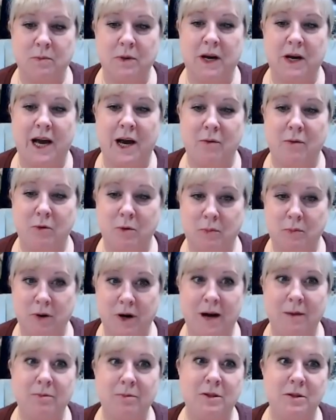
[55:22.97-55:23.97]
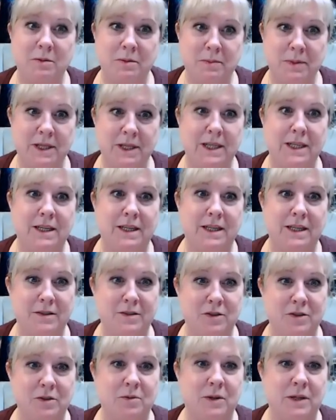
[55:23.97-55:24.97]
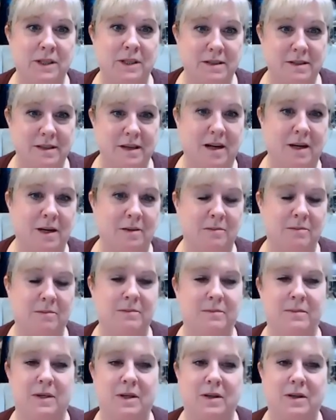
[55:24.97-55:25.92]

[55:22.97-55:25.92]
but I will probably be doing some